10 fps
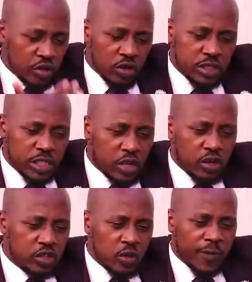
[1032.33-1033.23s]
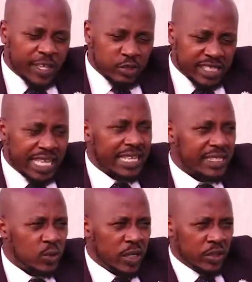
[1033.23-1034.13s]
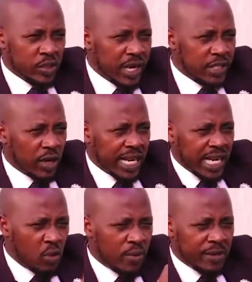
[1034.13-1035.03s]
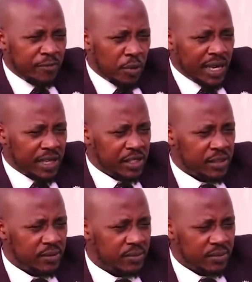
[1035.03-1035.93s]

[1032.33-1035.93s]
not cross over to sex when you're trying to learn a woman for marriage.